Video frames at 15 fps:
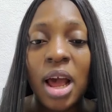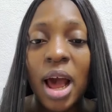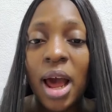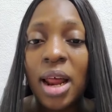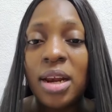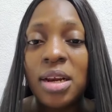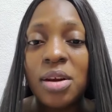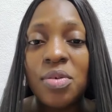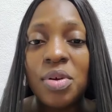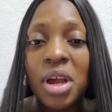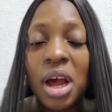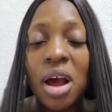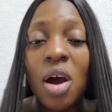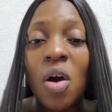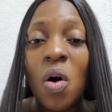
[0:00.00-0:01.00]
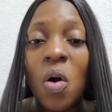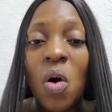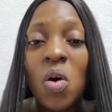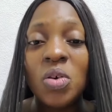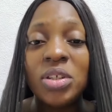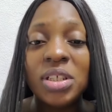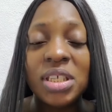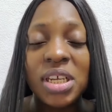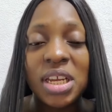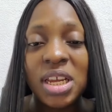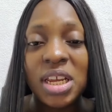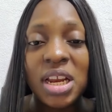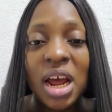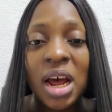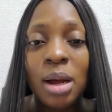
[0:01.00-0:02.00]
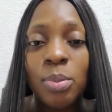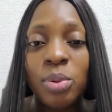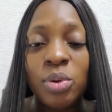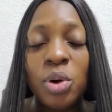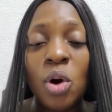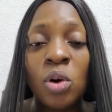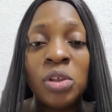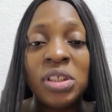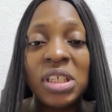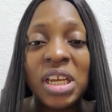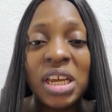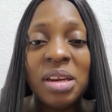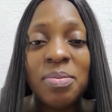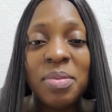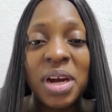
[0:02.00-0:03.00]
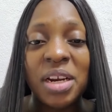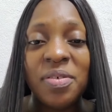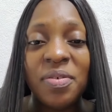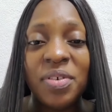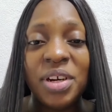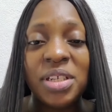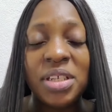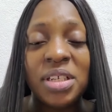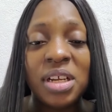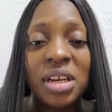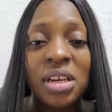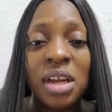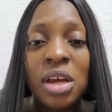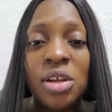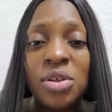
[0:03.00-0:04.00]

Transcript: Hallelujah. Until it happened, until it manifested.